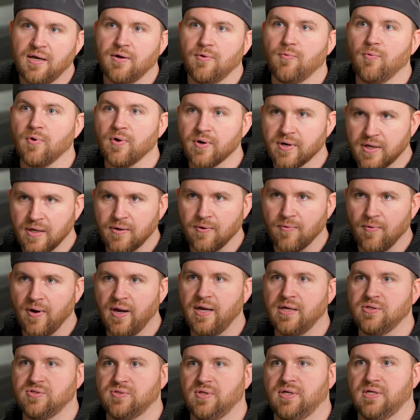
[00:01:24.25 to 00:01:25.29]
a working
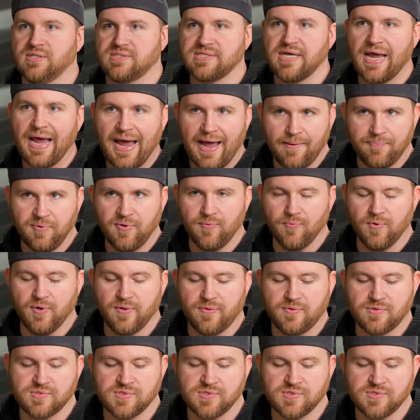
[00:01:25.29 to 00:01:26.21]
range that it's happy with.